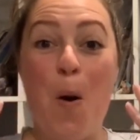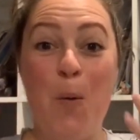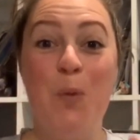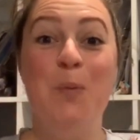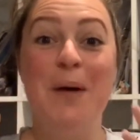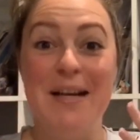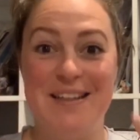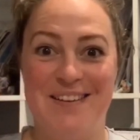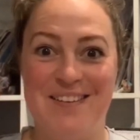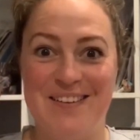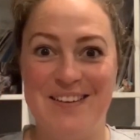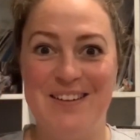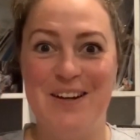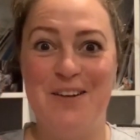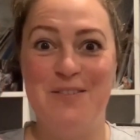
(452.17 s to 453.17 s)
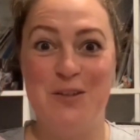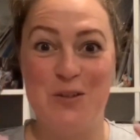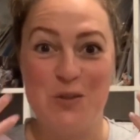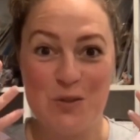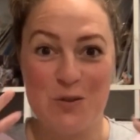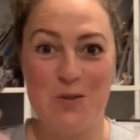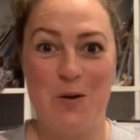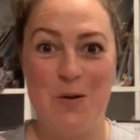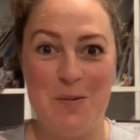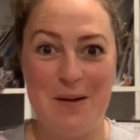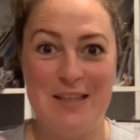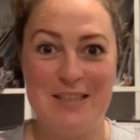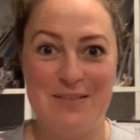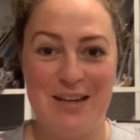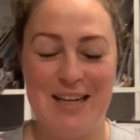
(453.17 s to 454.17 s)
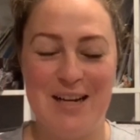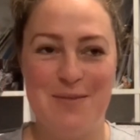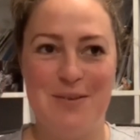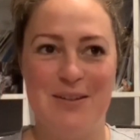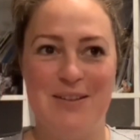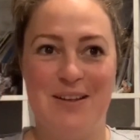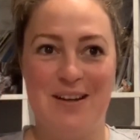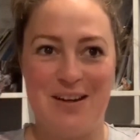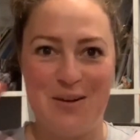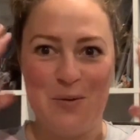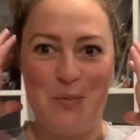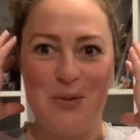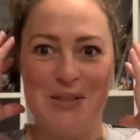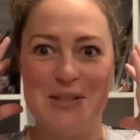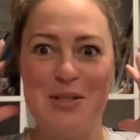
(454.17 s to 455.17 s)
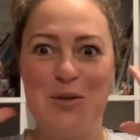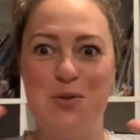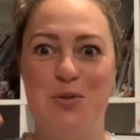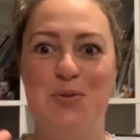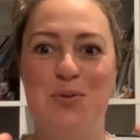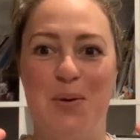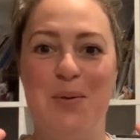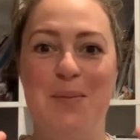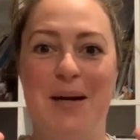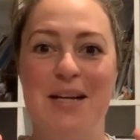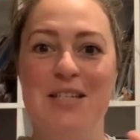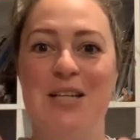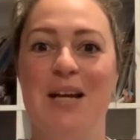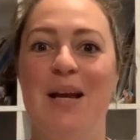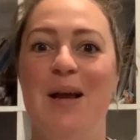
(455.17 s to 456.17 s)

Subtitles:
oh my God, I've got so much makeup on. Like, it was so much.